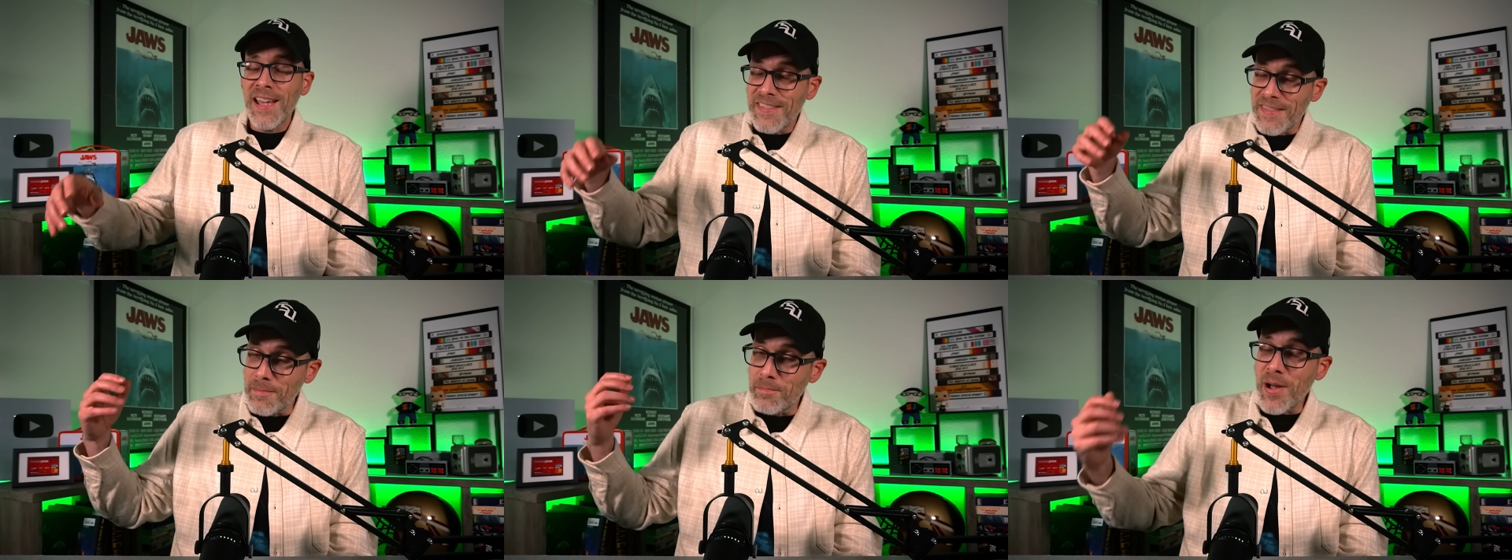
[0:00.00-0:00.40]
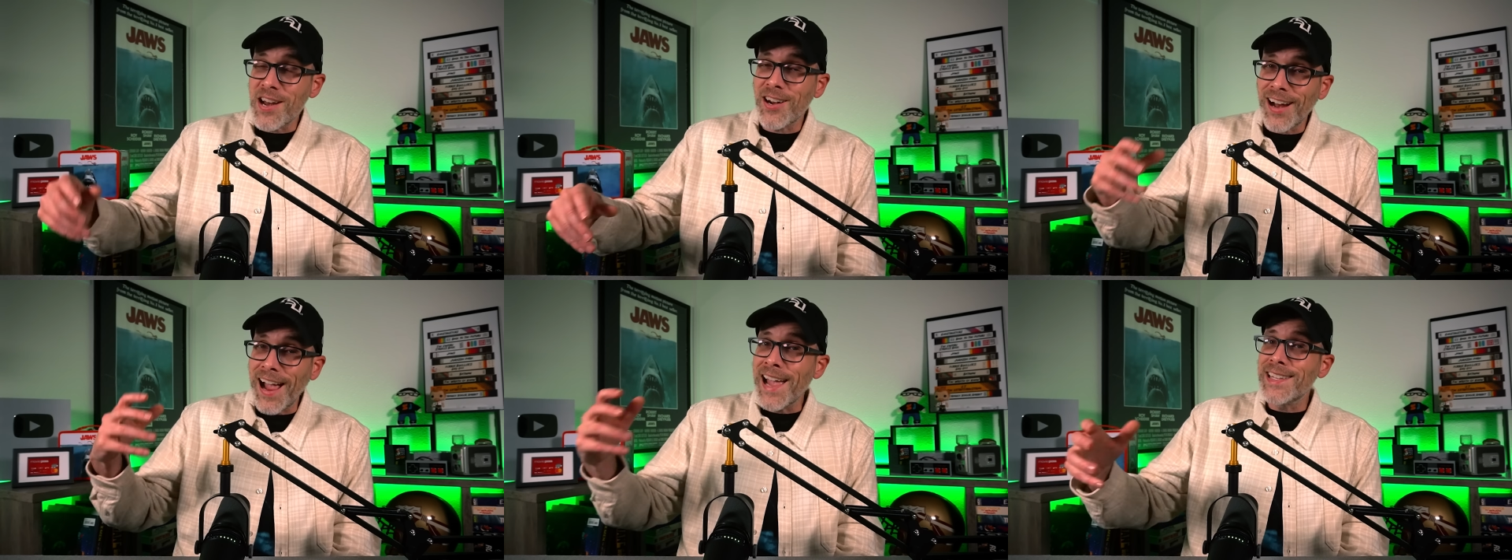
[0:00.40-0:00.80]
the
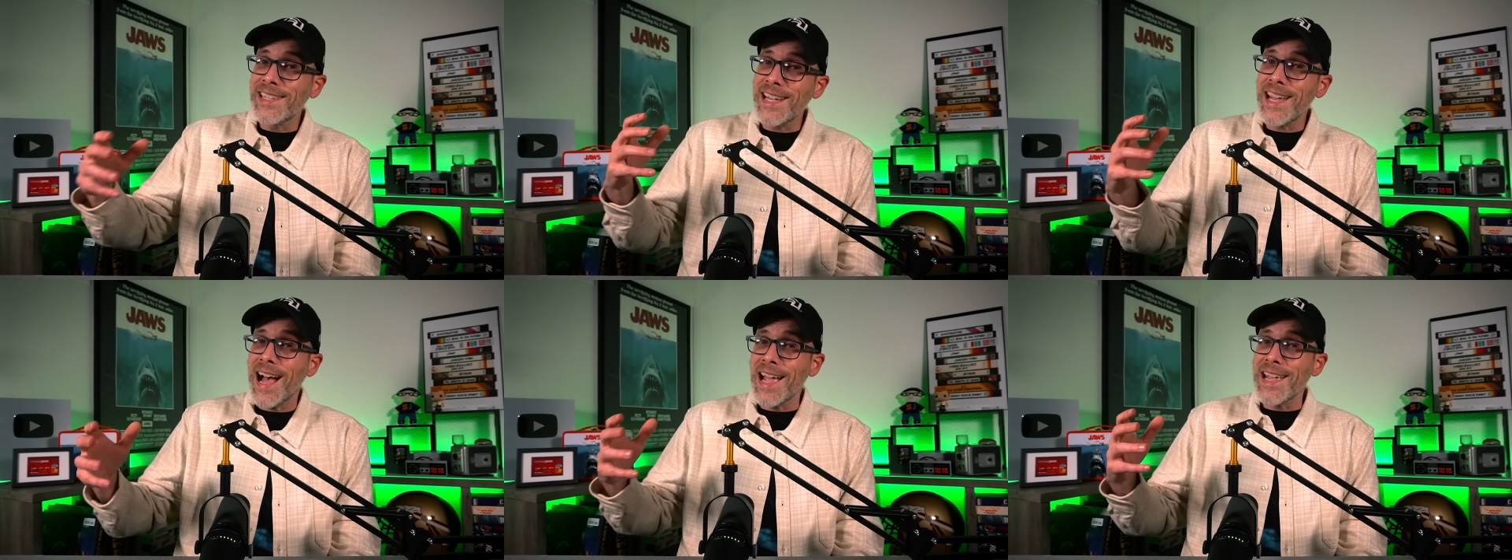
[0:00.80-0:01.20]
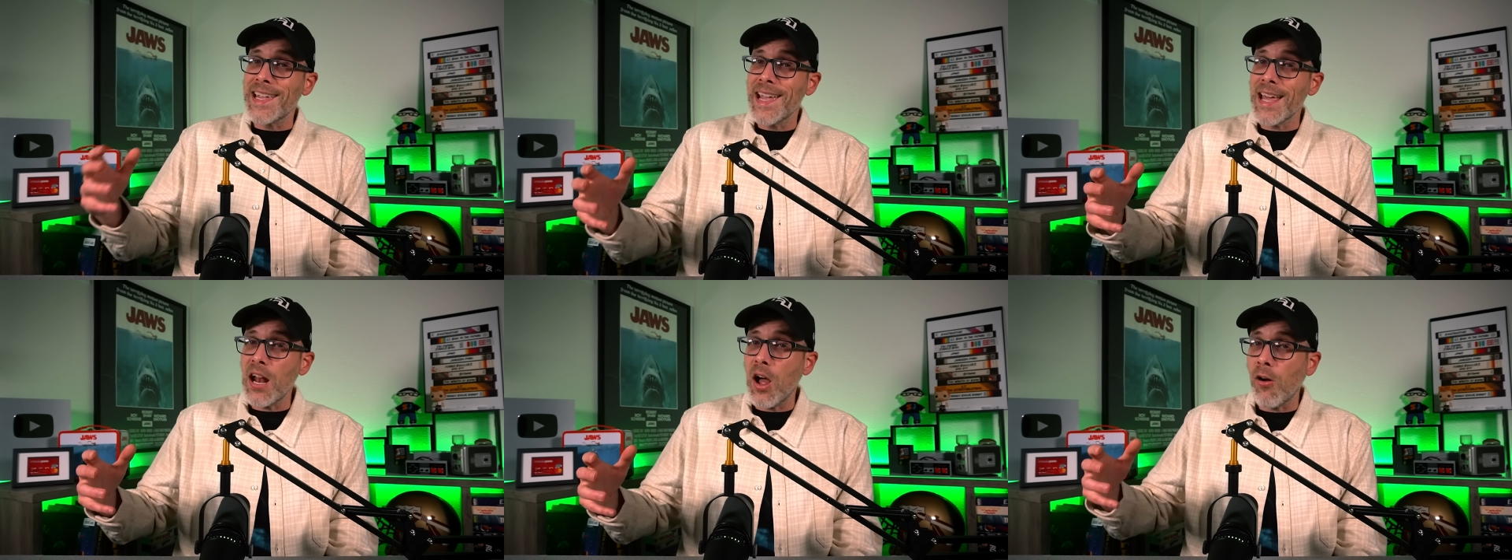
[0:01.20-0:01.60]
better idea I
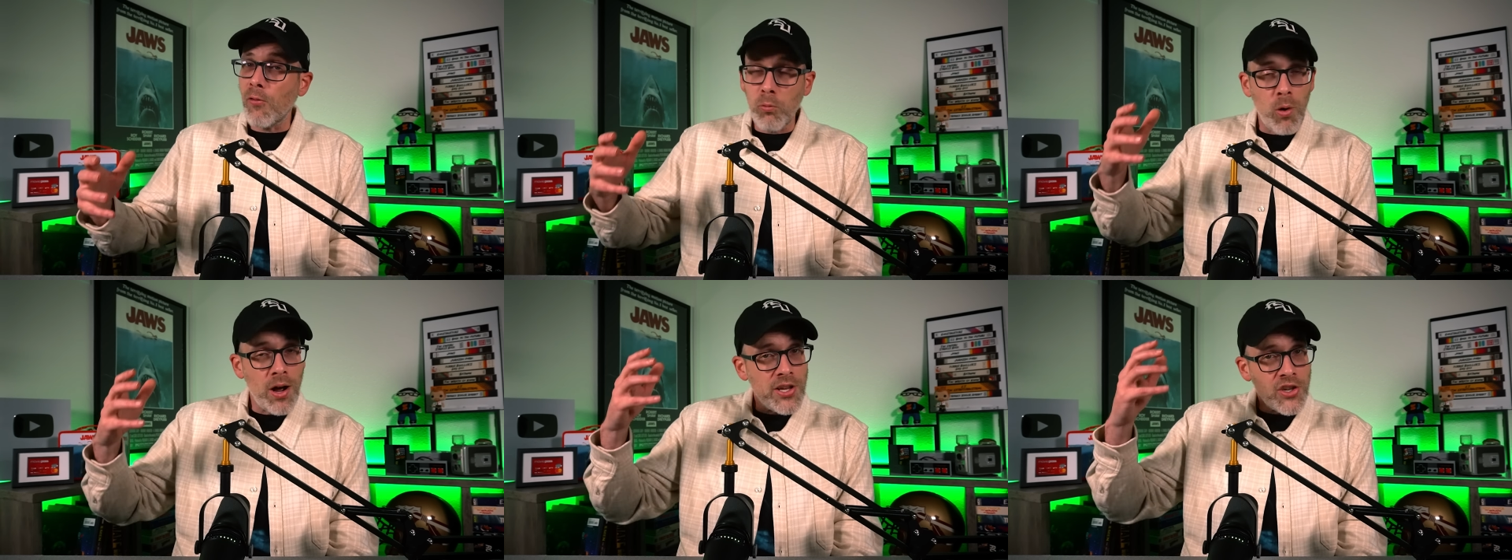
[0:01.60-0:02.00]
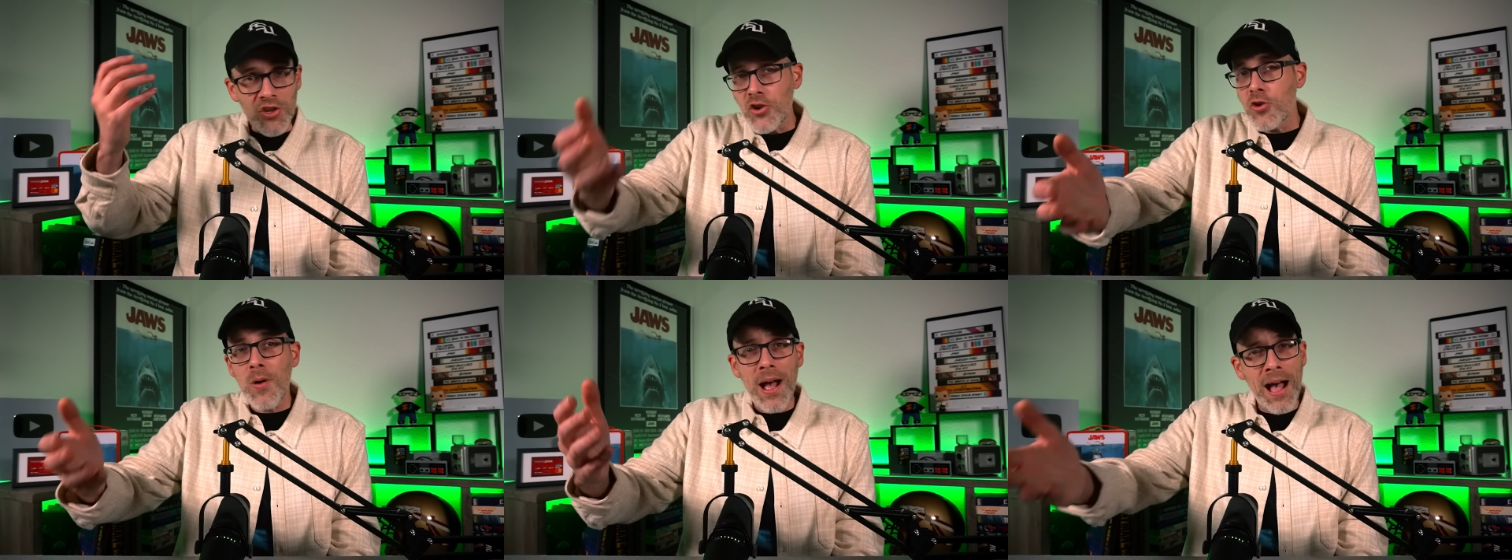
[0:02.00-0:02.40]
get of what
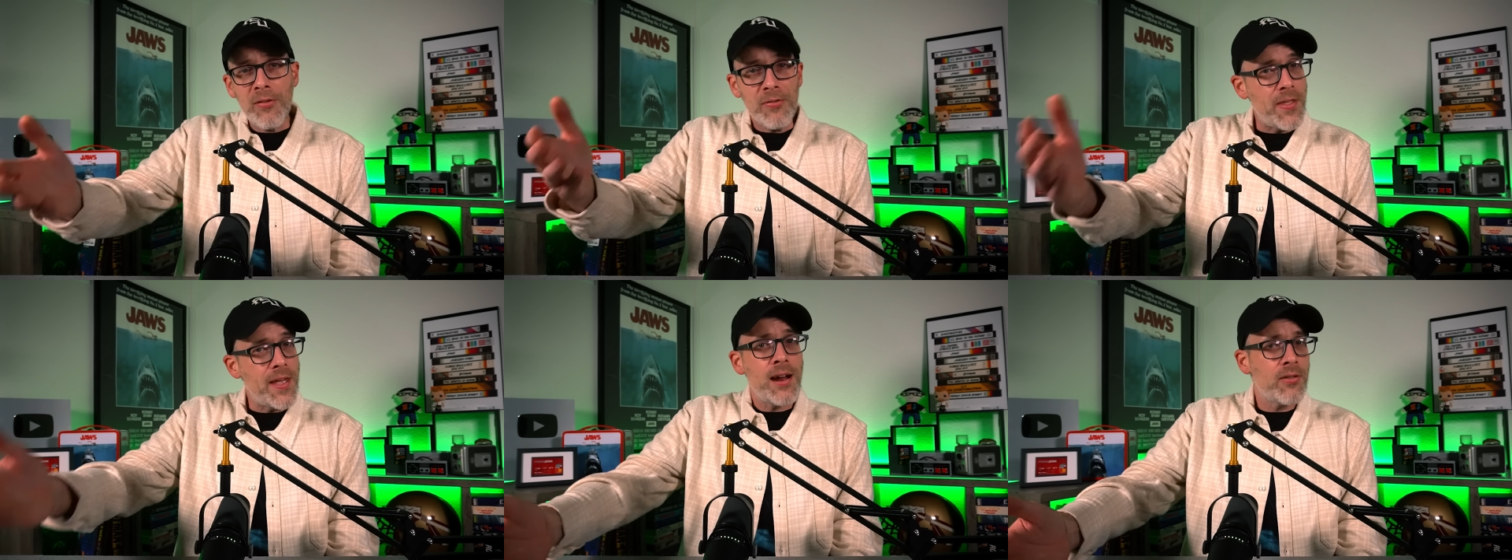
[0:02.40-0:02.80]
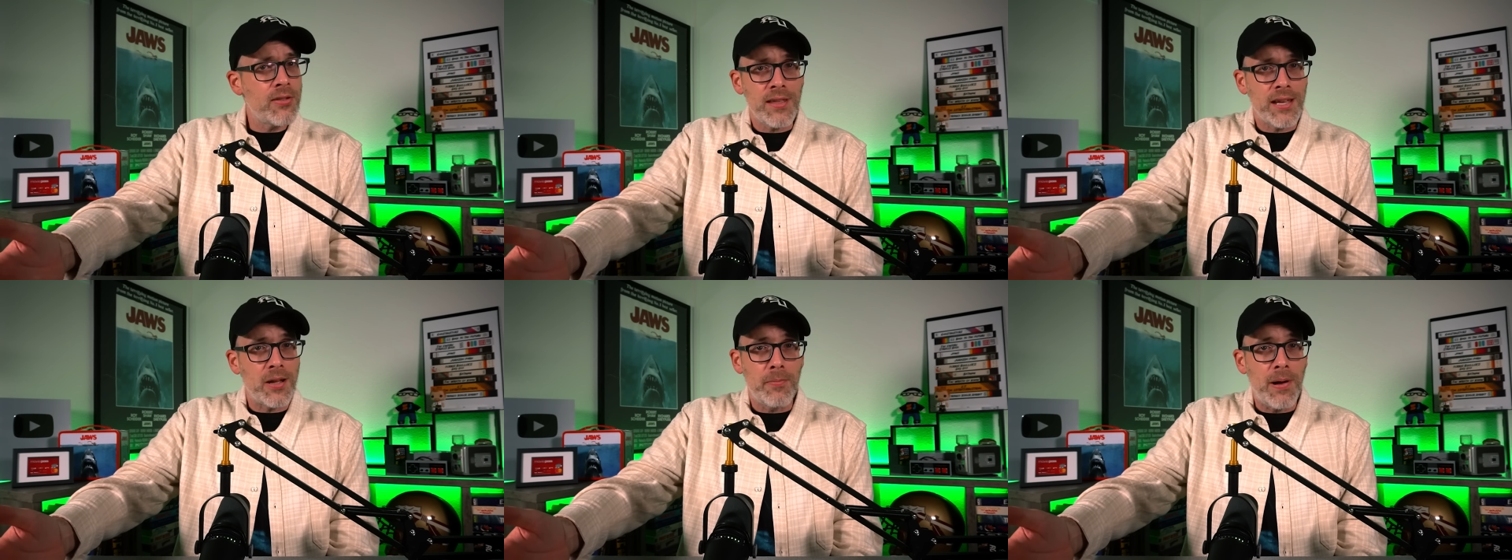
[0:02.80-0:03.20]
you out there
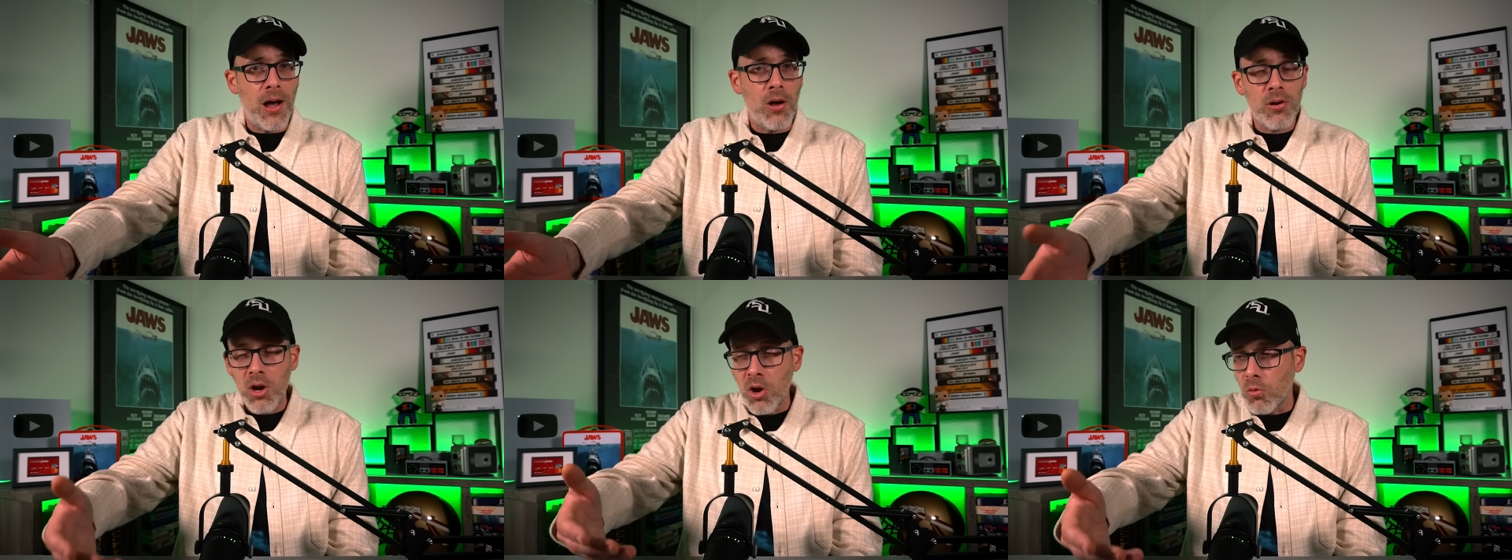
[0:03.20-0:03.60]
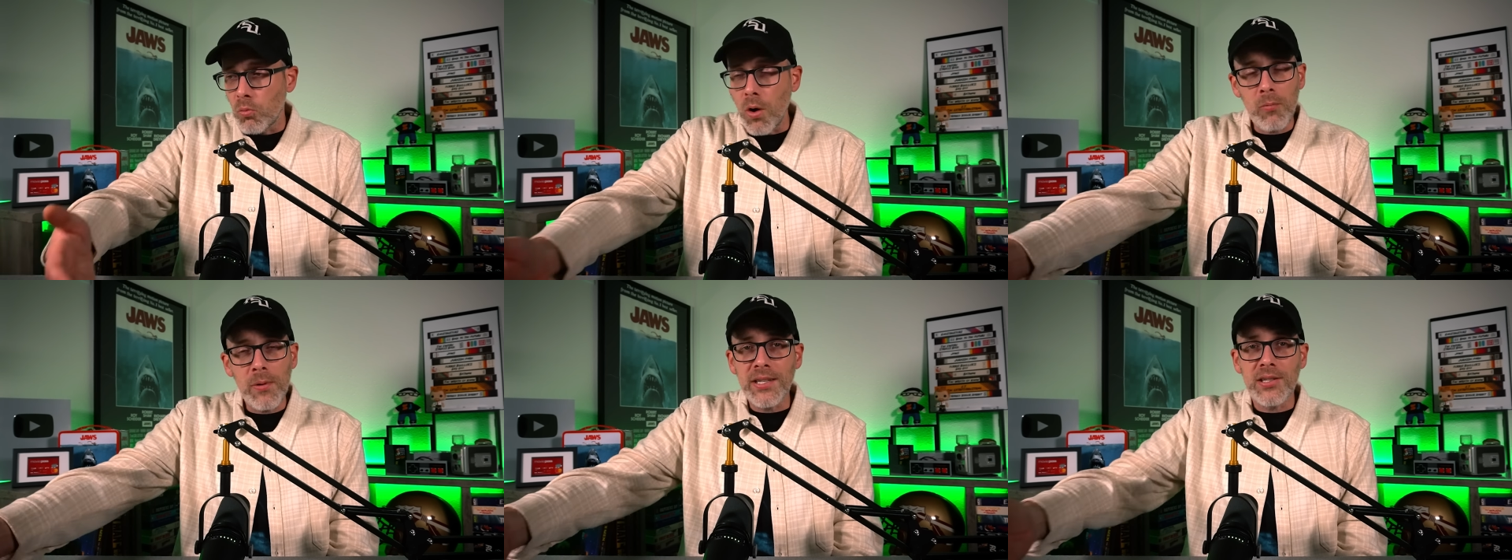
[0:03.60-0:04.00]
think about
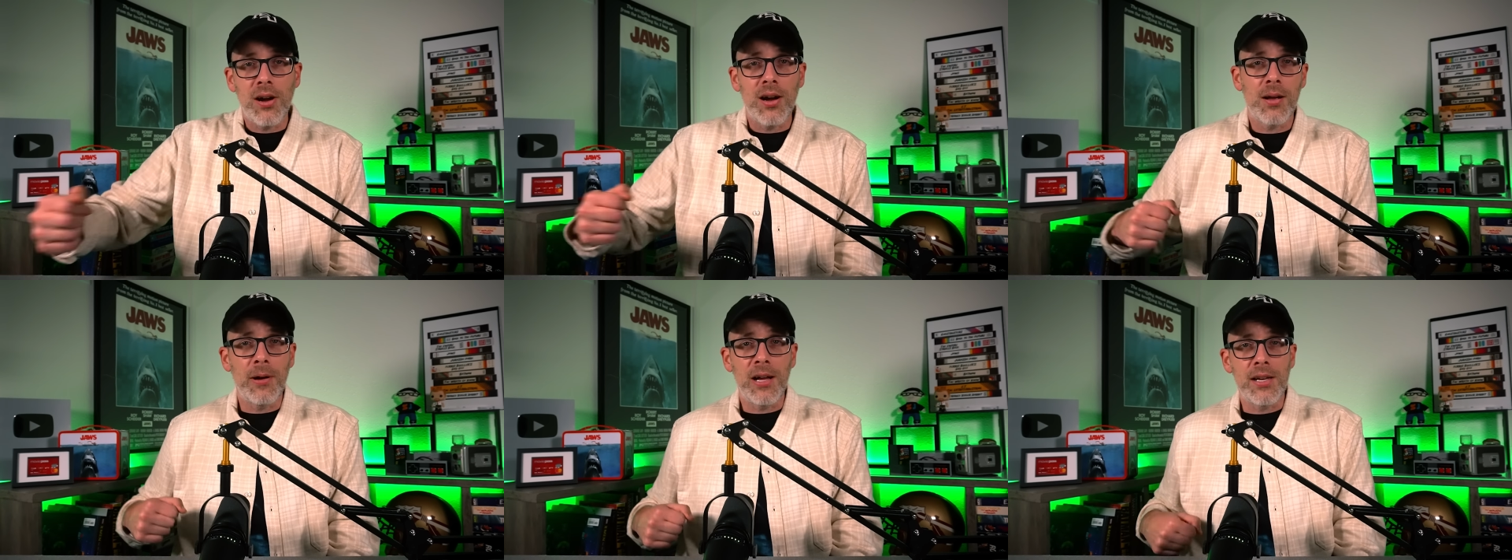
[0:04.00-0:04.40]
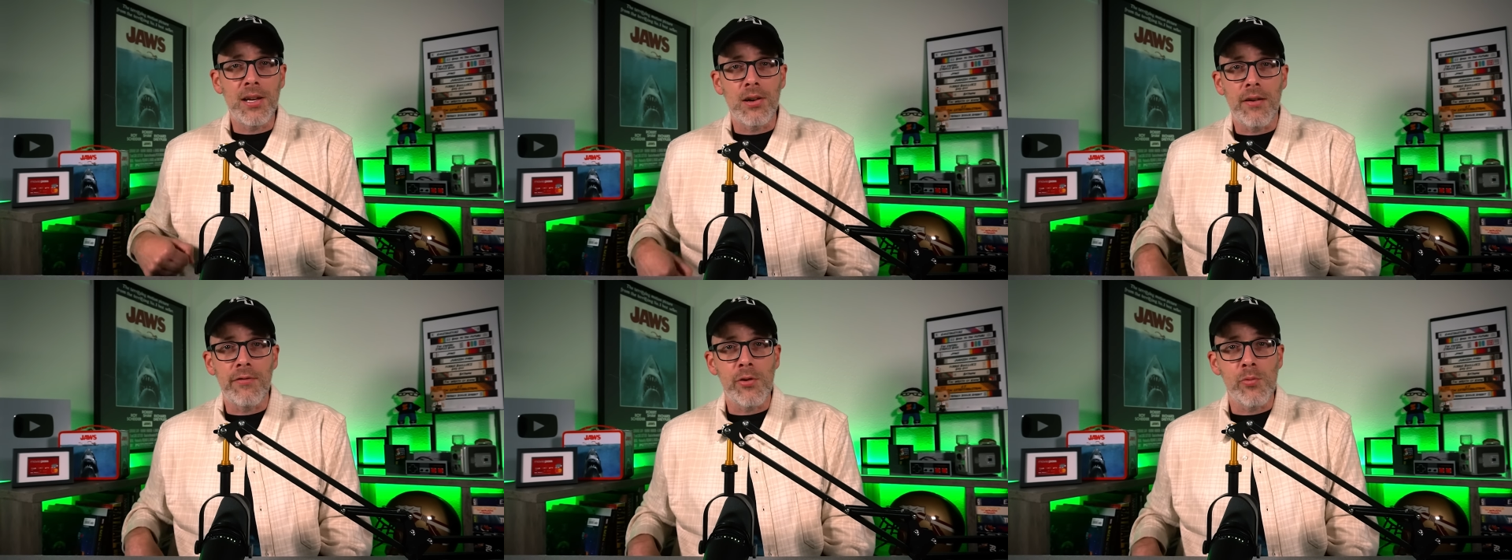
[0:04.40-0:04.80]
what we talk about
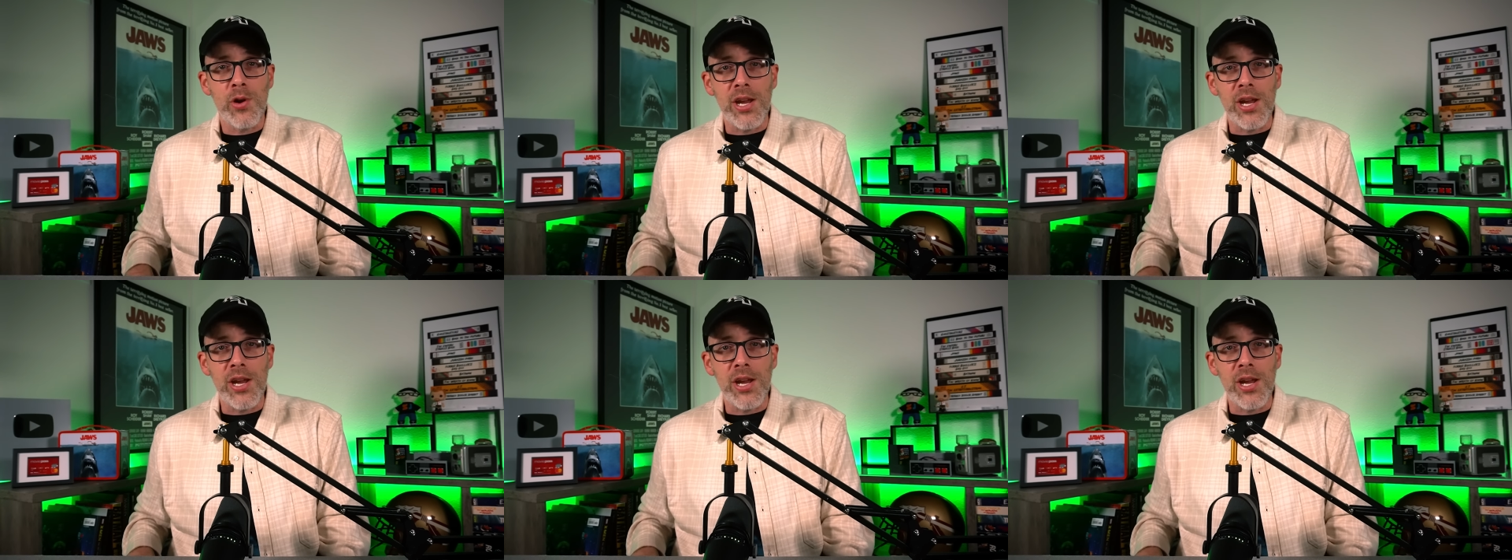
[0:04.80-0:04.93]
here every